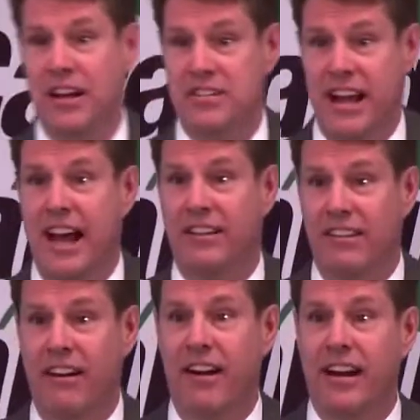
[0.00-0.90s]
How's that,
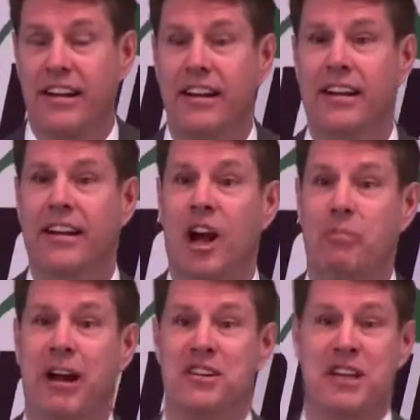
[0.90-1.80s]
all right? Our
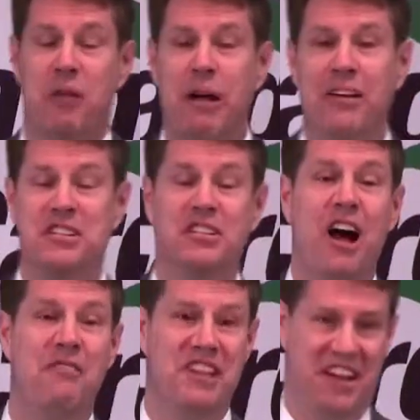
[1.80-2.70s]
parents
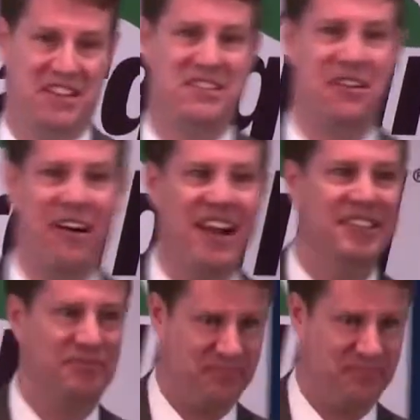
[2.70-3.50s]
loved us, all right?